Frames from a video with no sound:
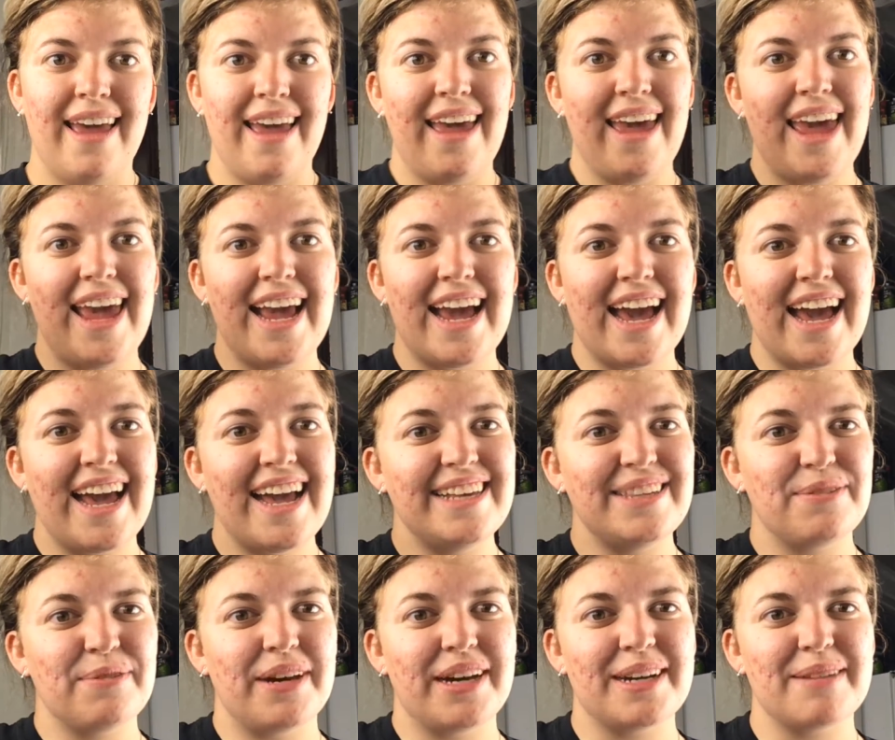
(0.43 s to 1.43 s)
Hey
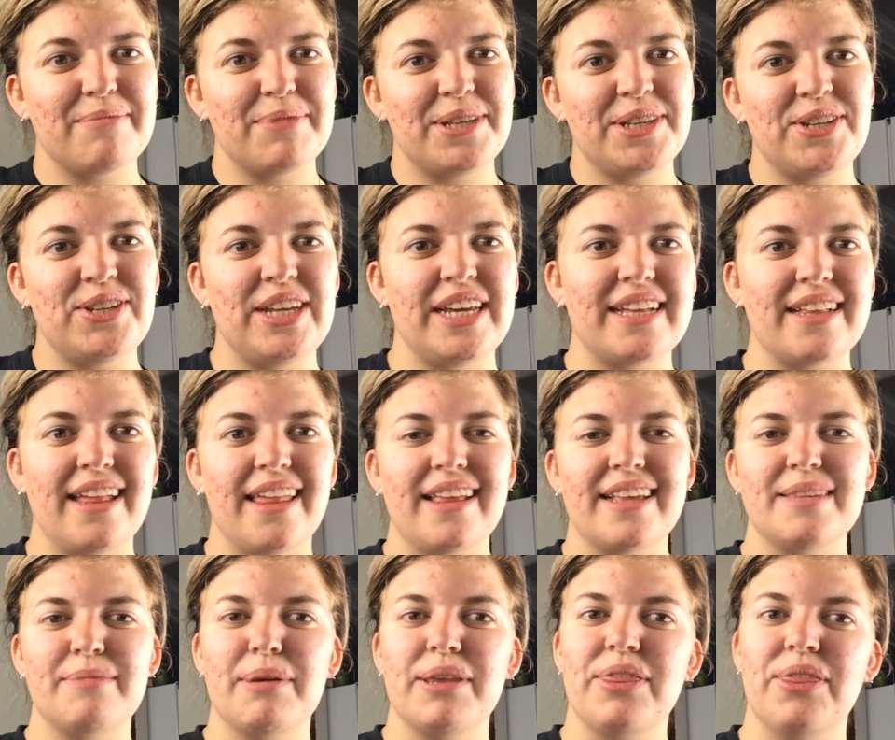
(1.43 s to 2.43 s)
guys, welcome to Uniquely
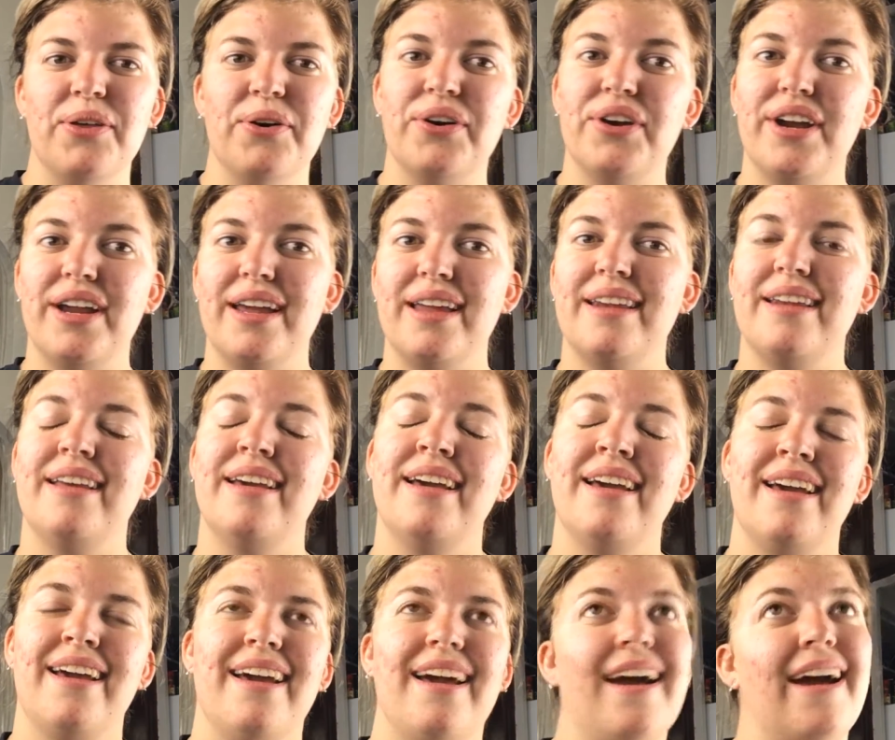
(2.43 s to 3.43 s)
Elizabeth Lauren.
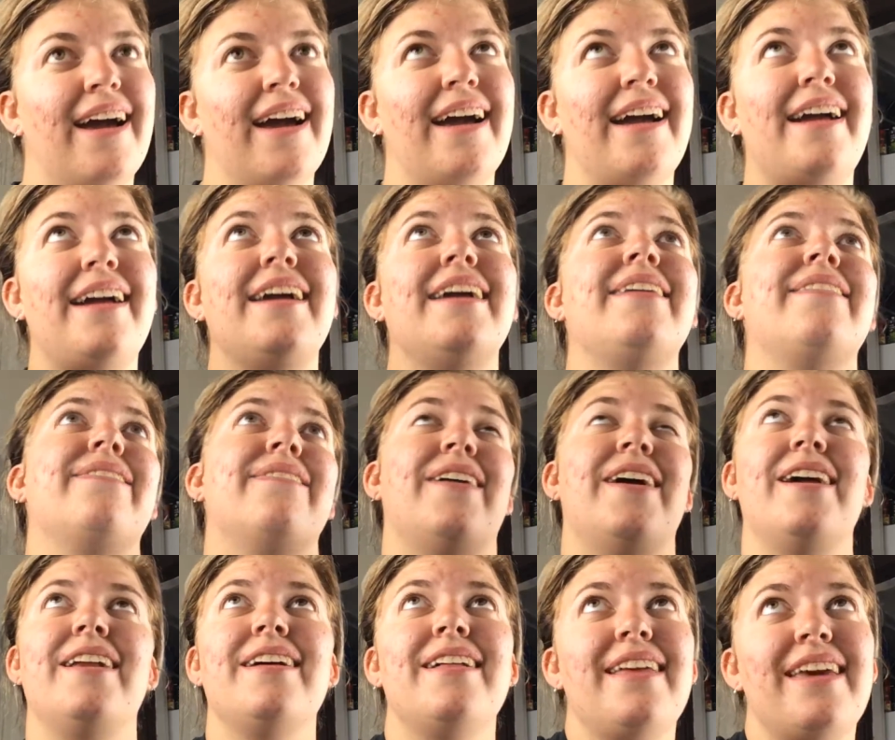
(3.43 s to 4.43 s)
I
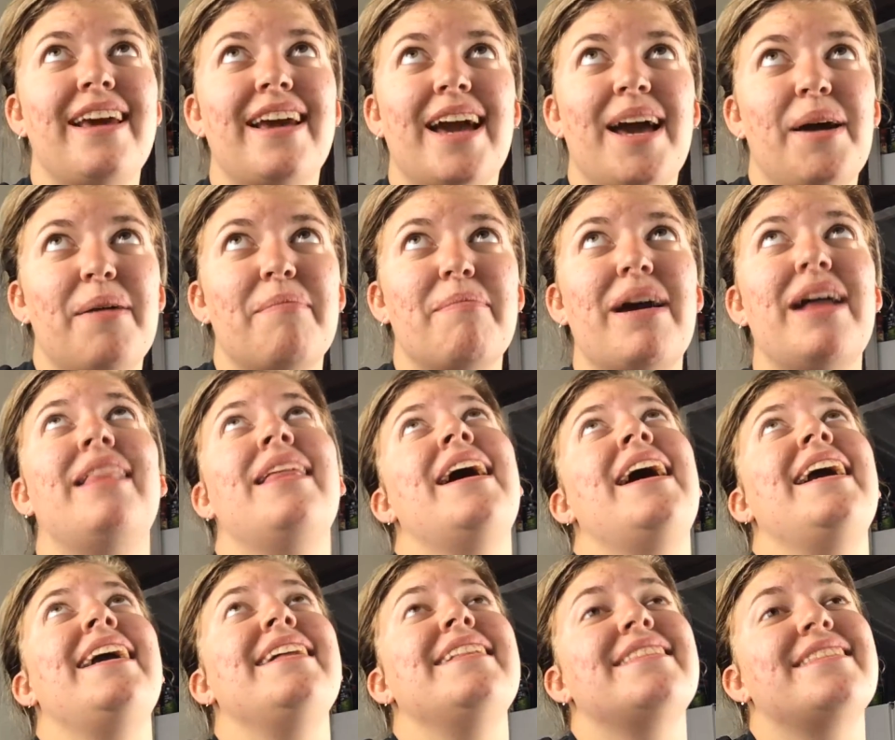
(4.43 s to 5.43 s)
finally got my
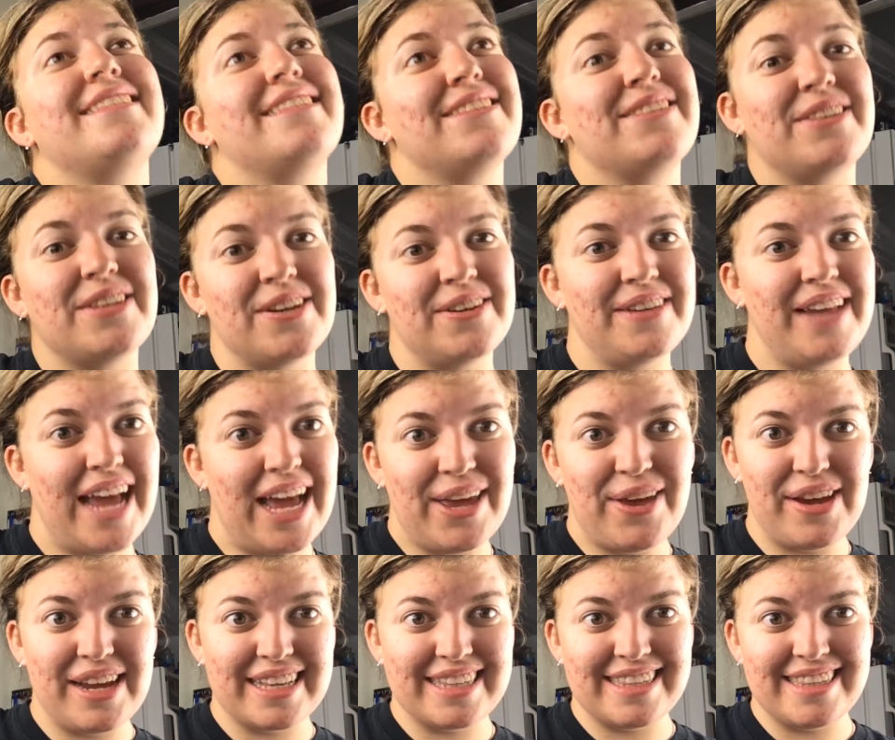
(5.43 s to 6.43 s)
lights, so now
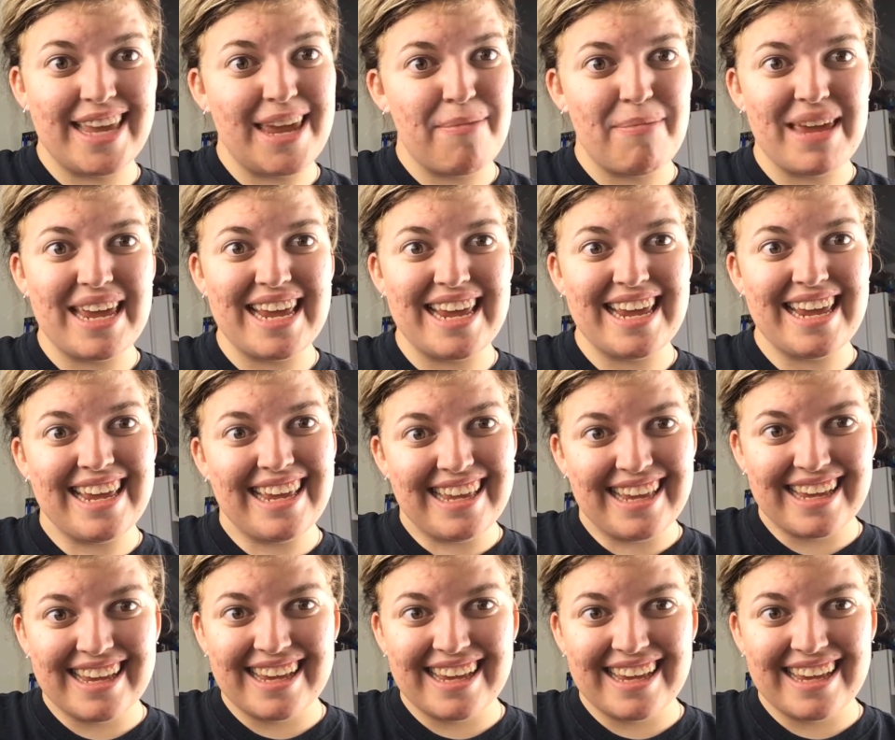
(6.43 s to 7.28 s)
you can see me.